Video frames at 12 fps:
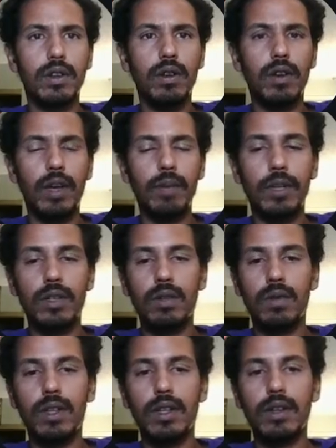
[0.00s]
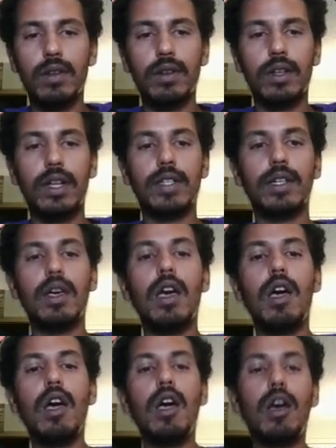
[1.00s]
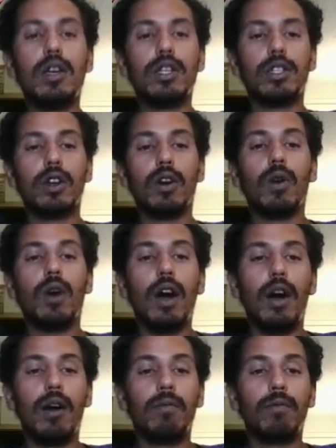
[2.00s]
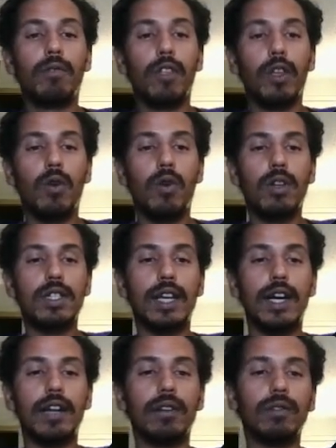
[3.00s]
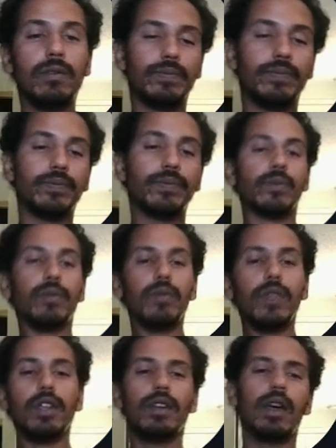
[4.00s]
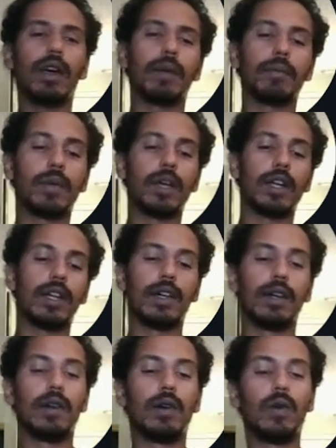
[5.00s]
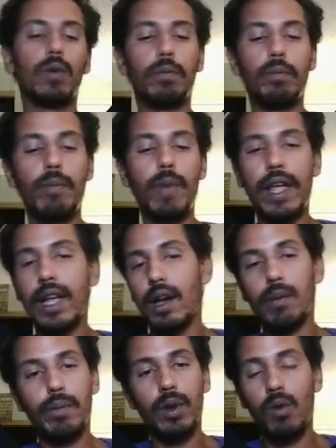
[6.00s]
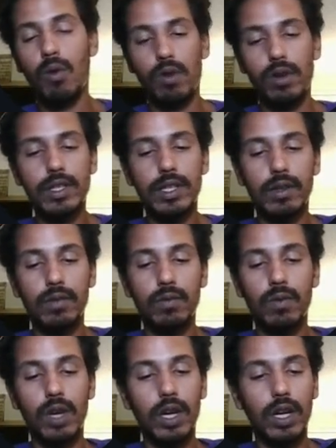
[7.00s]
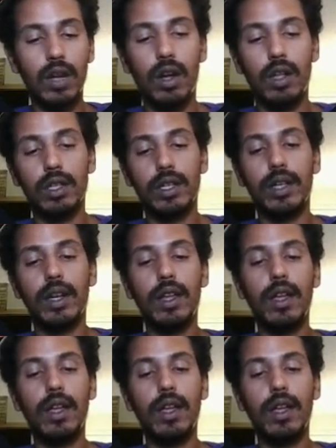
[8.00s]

Okay, I'm not sure why that. Okay, so for the course title, I'm gonna make up a course, and we're gonna call it